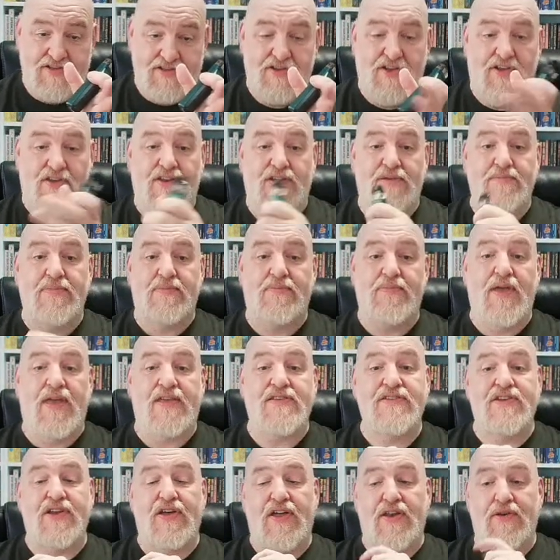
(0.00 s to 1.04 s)
It's all going to be
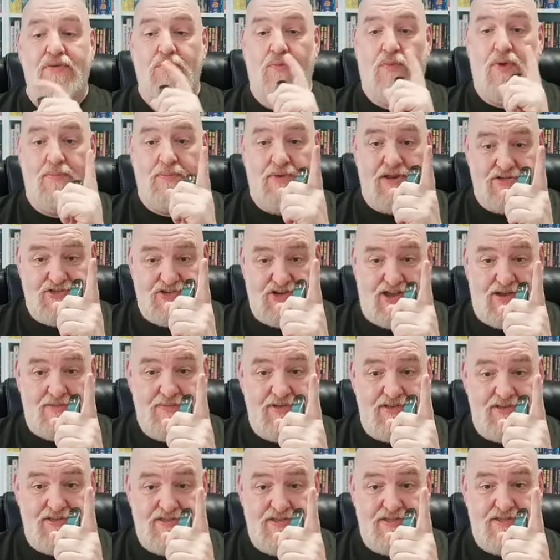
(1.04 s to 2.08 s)
based on what my
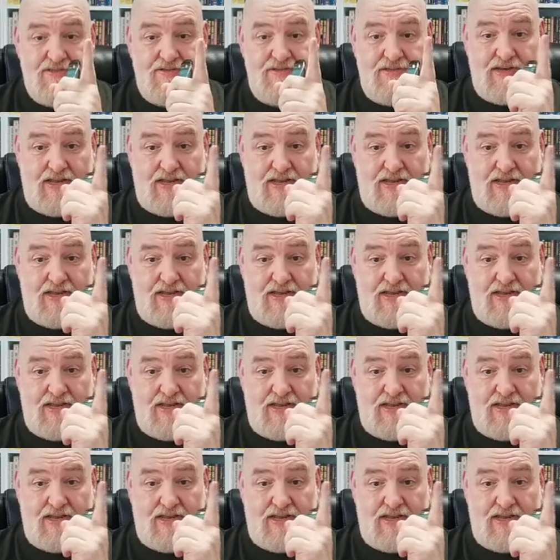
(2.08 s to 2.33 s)
job is